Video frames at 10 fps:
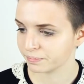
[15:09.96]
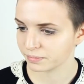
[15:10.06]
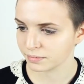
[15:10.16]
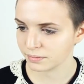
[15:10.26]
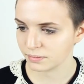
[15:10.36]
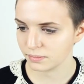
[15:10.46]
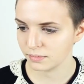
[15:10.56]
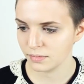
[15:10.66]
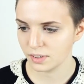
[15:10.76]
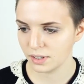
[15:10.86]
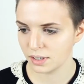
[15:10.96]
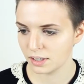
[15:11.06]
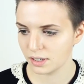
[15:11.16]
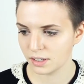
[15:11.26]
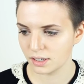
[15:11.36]

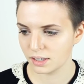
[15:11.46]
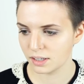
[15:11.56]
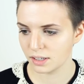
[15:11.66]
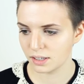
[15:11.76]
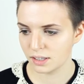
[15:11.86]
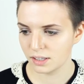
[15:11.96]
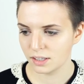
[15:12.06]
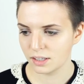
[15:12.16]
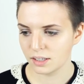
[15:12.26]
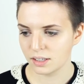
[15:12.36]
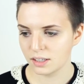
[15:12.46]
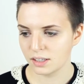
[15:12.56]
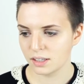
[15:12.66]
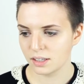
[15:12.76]
[no speech]